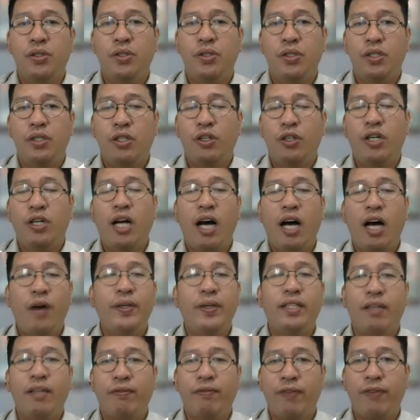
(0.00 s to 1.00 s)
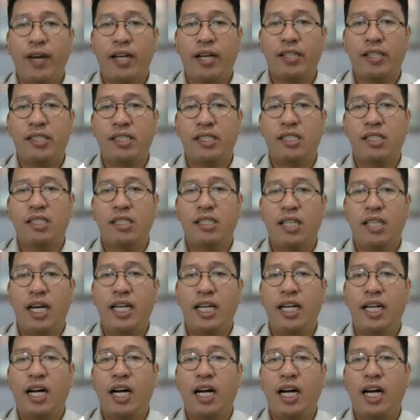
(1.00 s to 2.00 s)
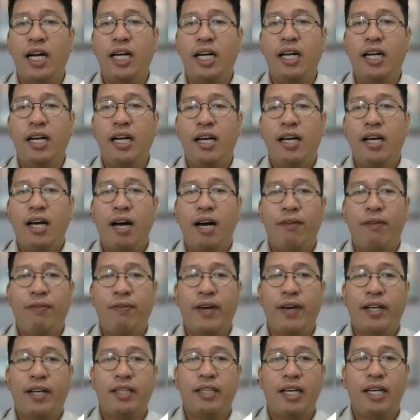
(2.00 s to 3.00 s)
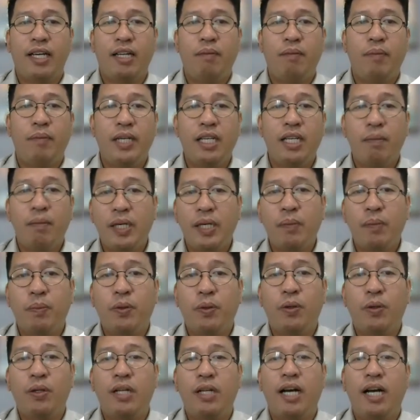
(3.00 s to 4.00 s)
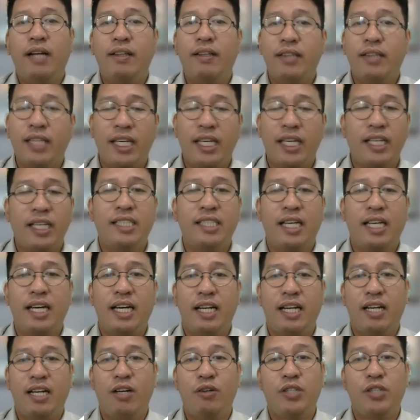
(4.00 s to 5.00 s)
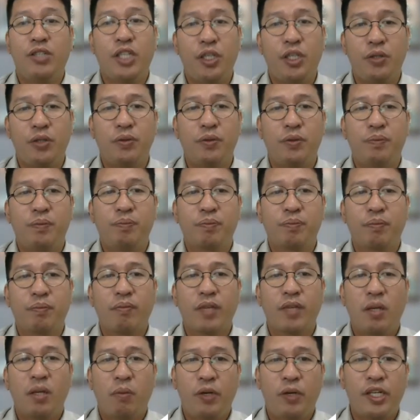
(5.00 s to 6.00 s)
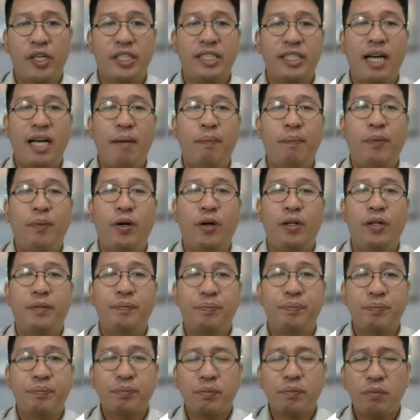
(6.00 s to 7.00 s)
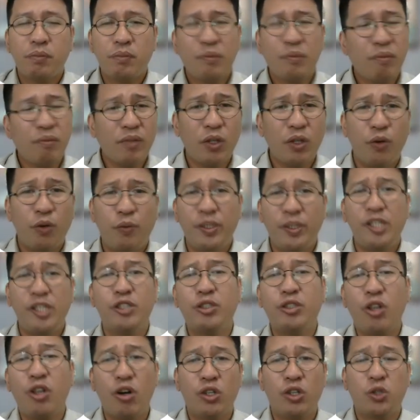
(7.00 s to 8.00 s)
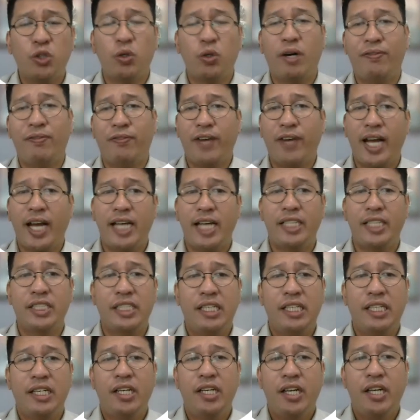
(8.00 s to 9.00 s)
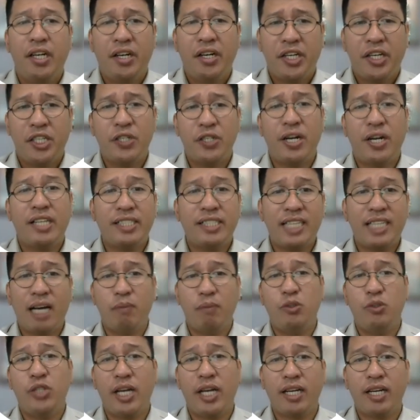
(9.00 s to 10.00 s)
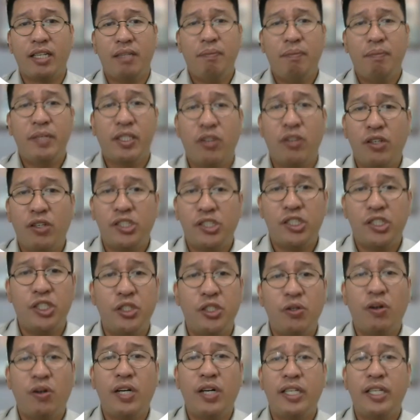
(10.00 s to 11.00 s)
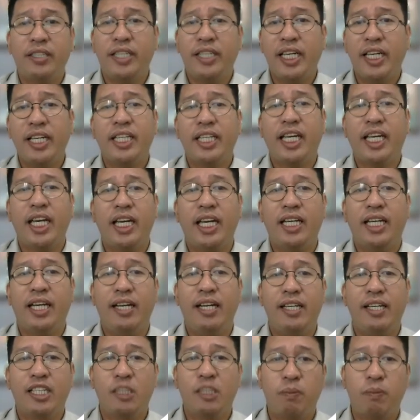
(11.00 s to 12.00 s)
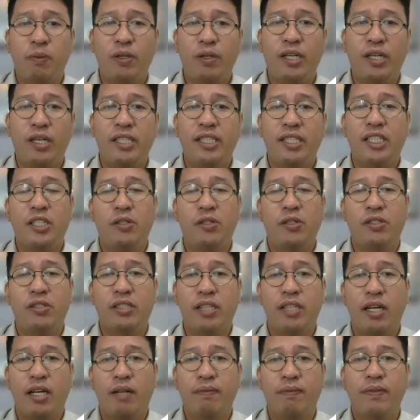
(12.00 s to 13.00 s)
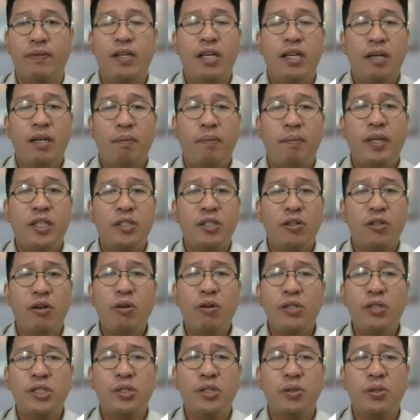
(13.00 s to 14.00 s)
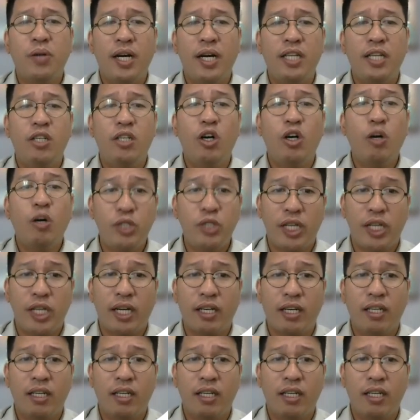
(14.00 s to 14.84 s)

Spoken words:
or how it affects and are affected by the people and things around you. For example, when you talk to a friend, you're a subject because you are thinking and expressing yourself, but you're also an object